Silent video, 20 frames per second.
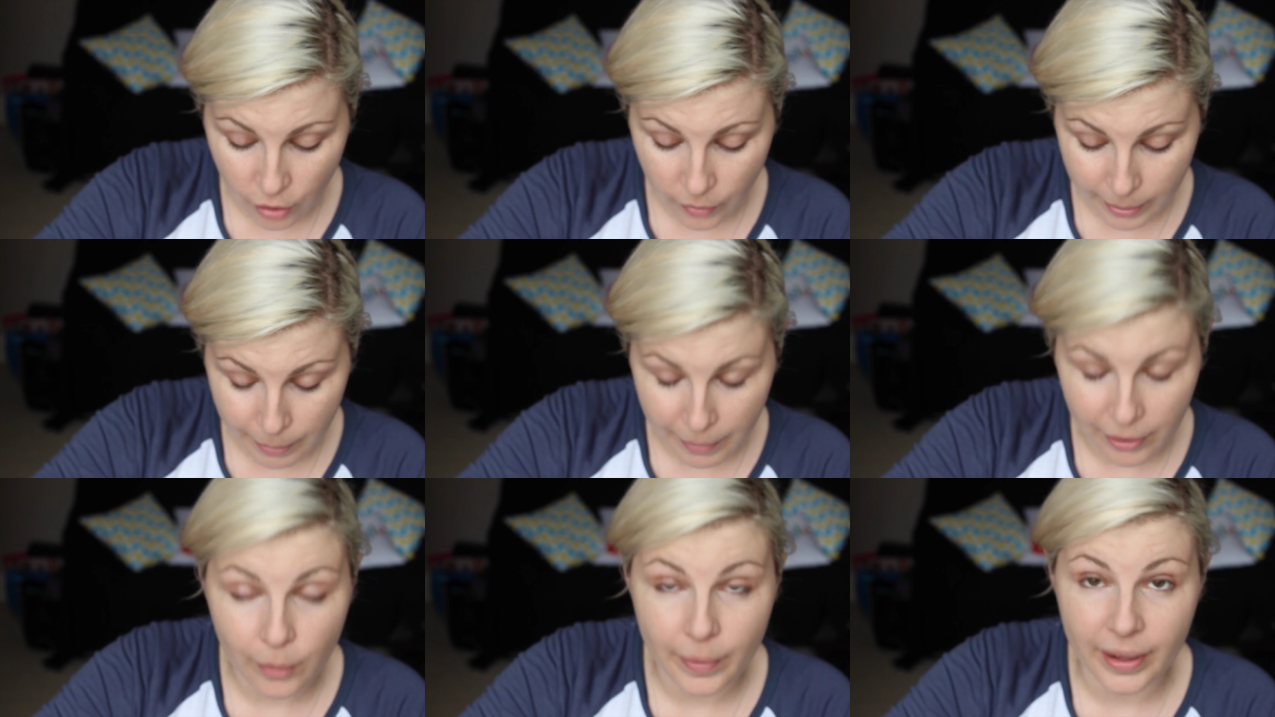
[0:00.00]

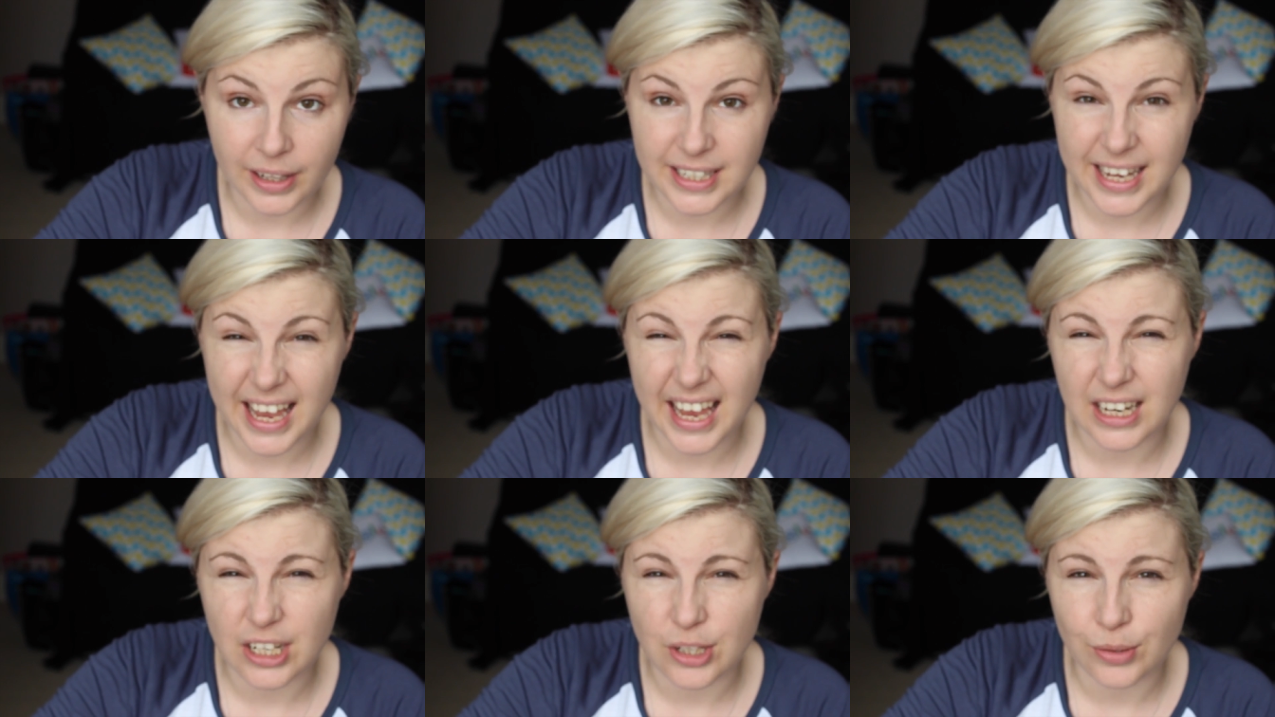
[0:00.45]
although I might not be able
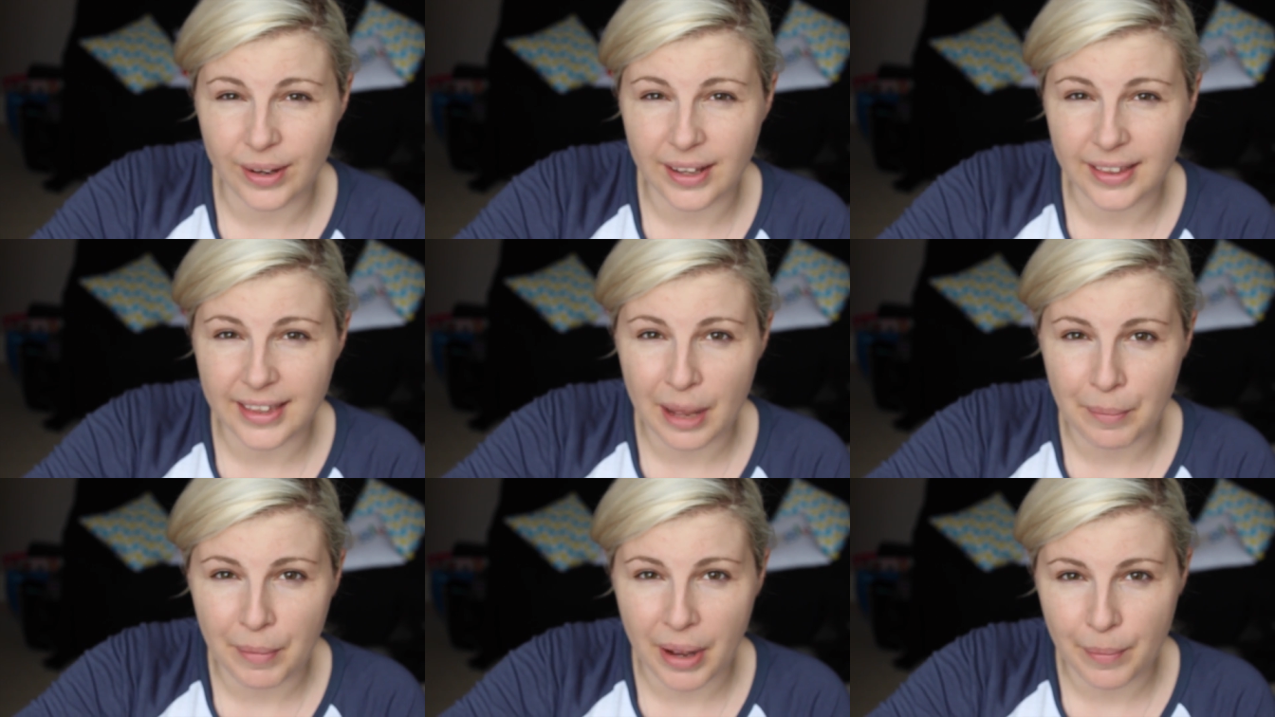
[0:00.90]
to get into
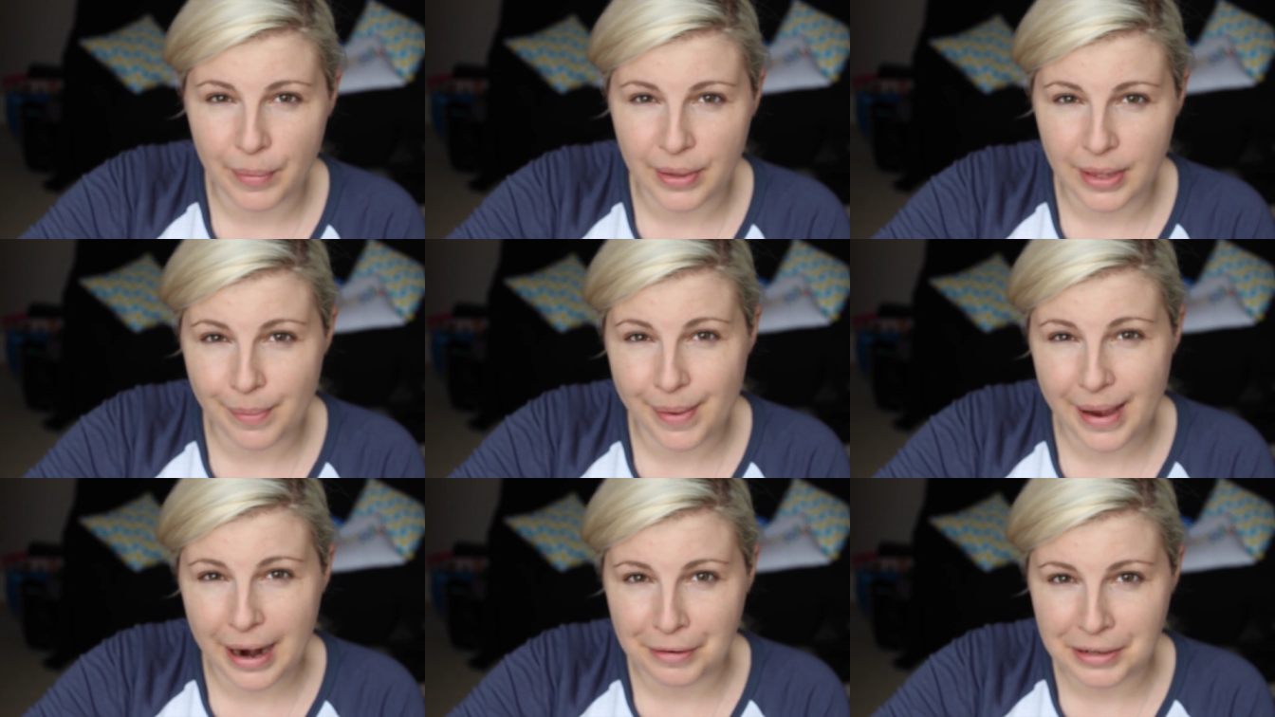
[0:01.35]
it, that might be
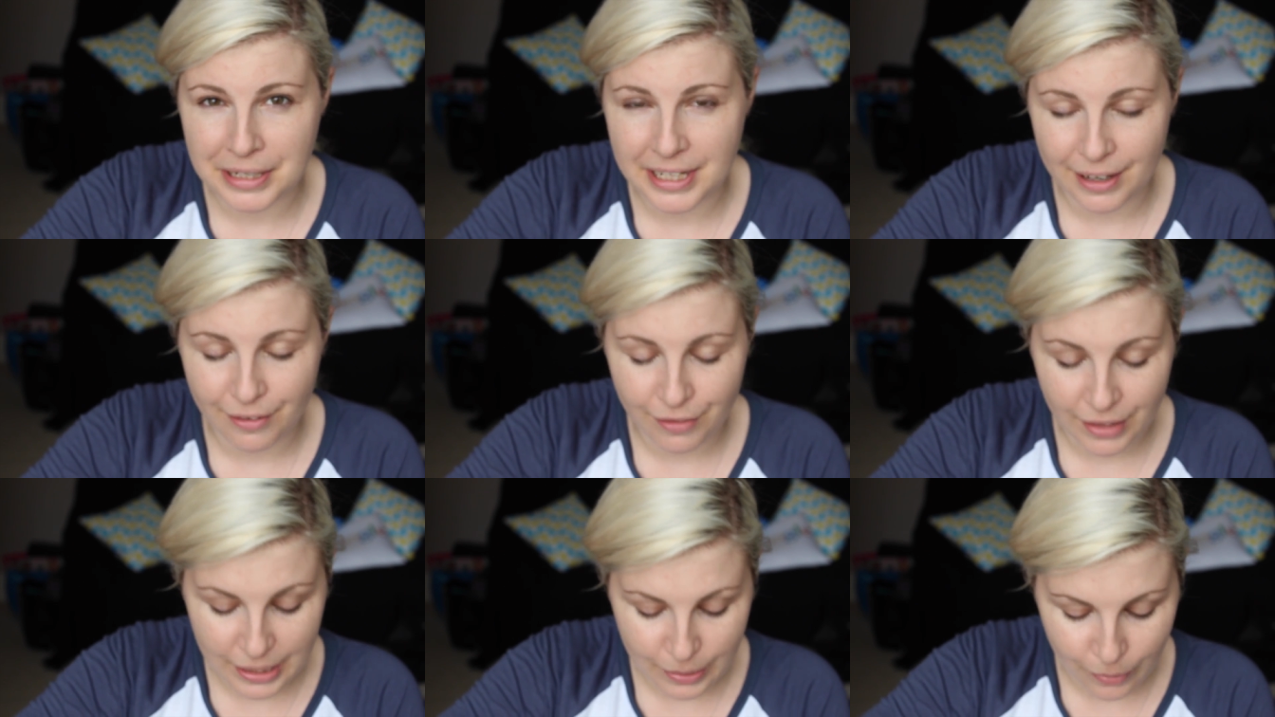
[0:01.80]
the
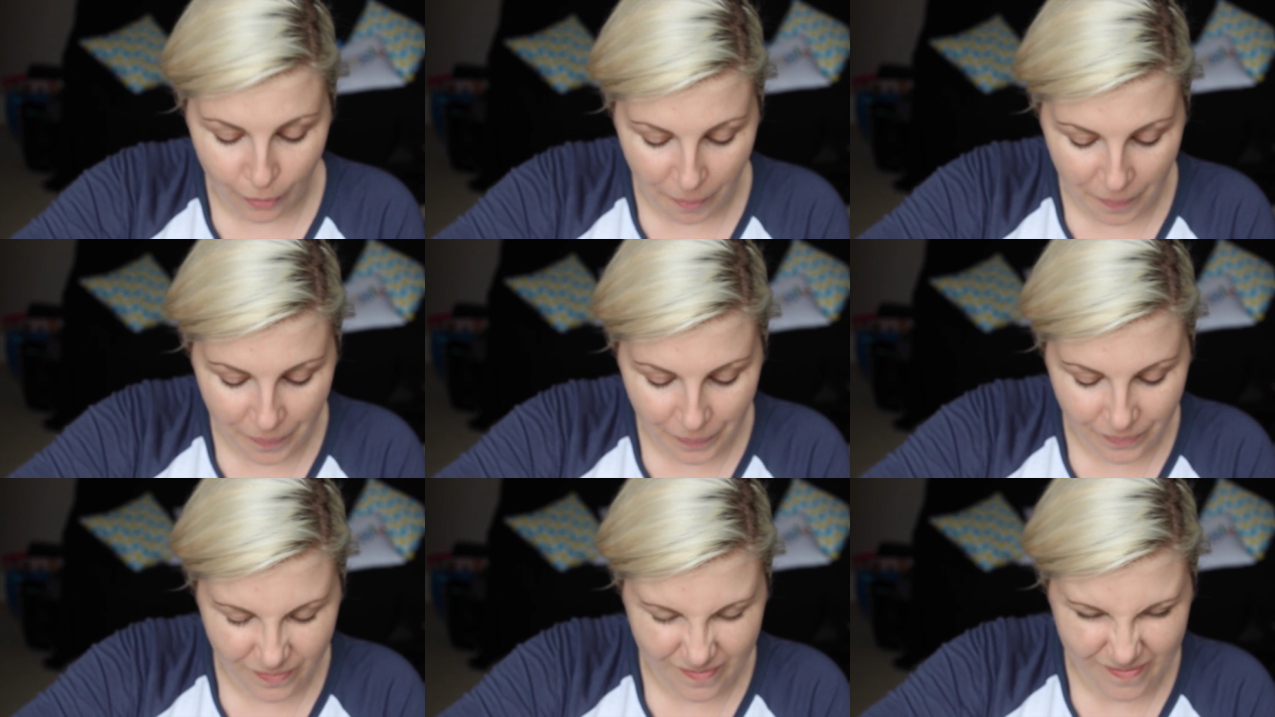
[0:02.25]
parody of this
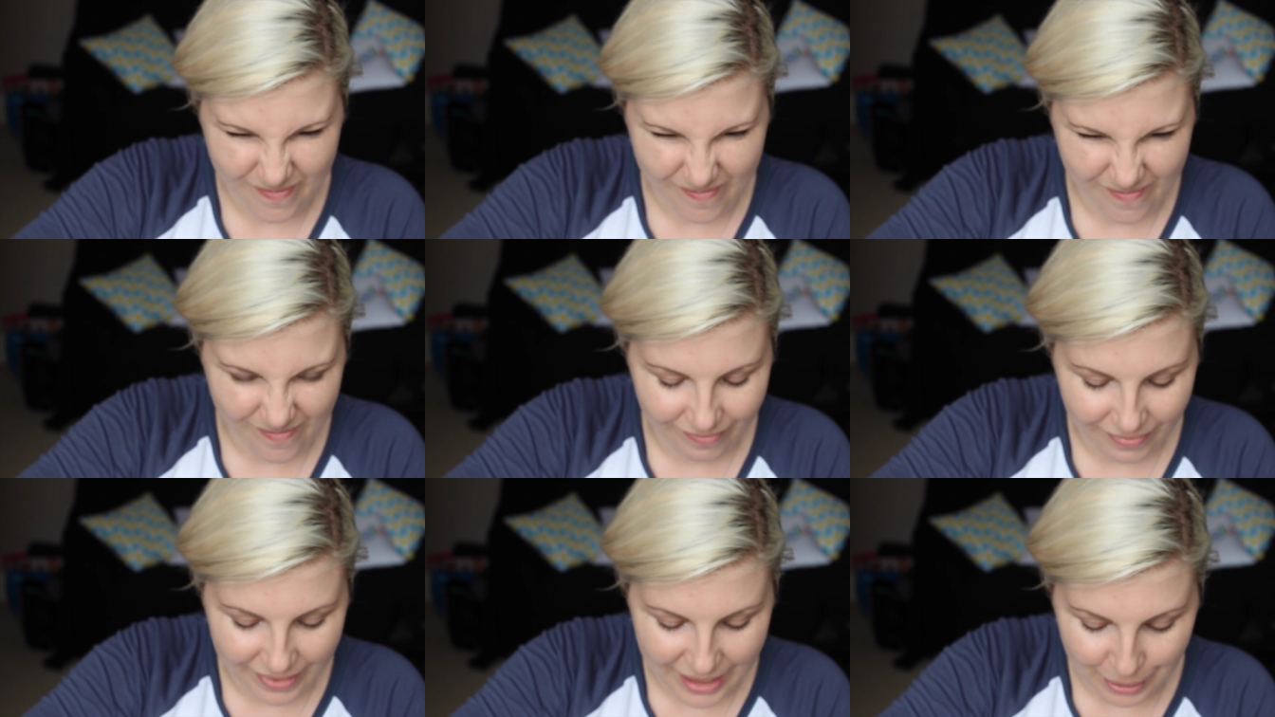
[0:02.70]
one
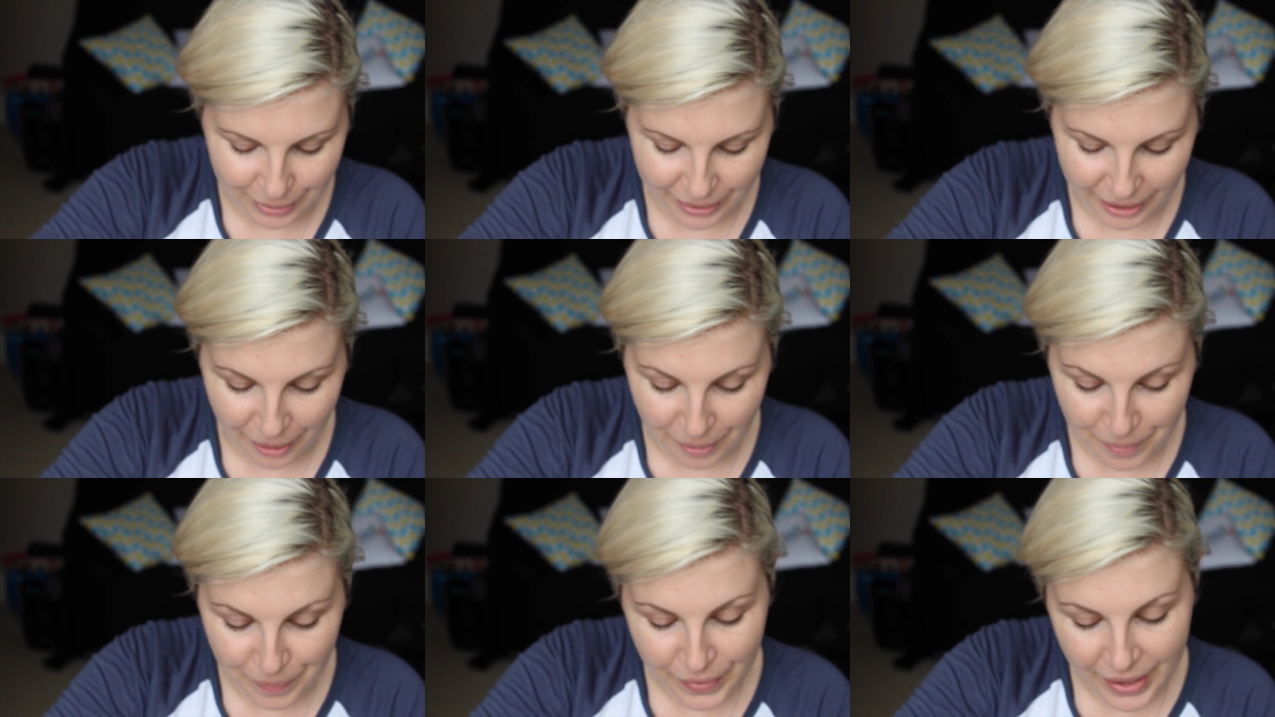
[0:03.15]
there we
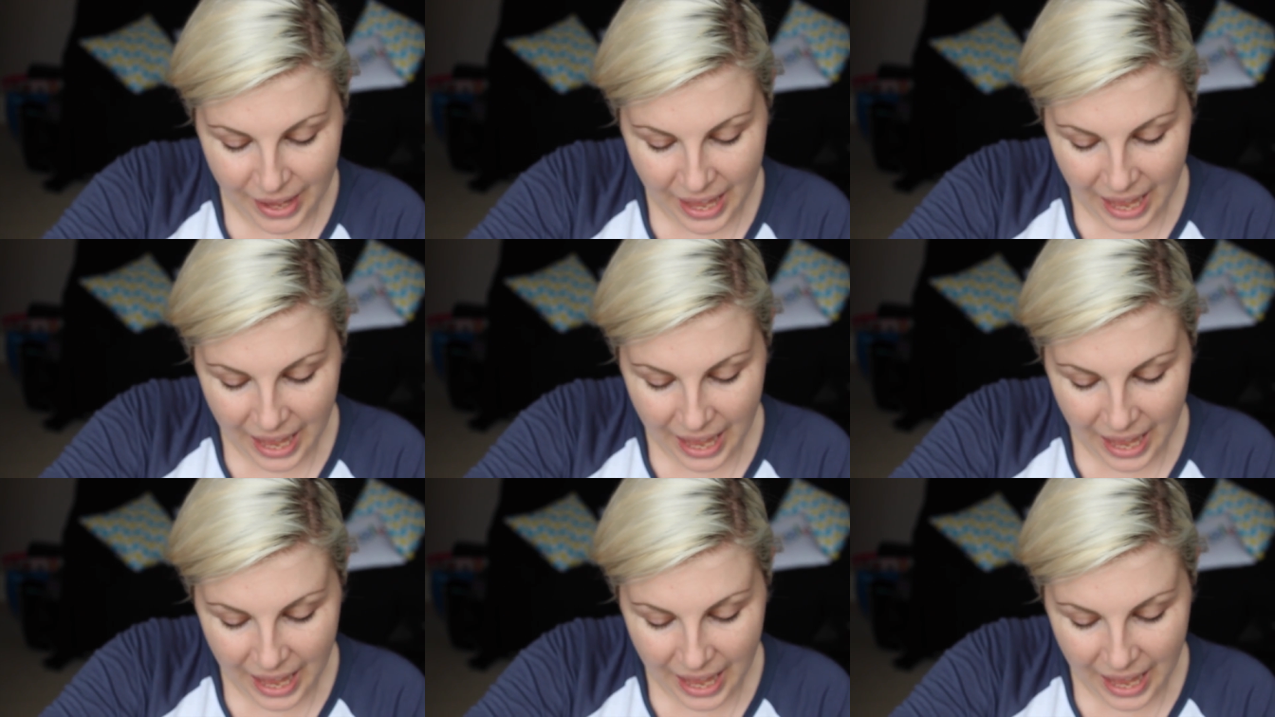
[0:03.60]
go.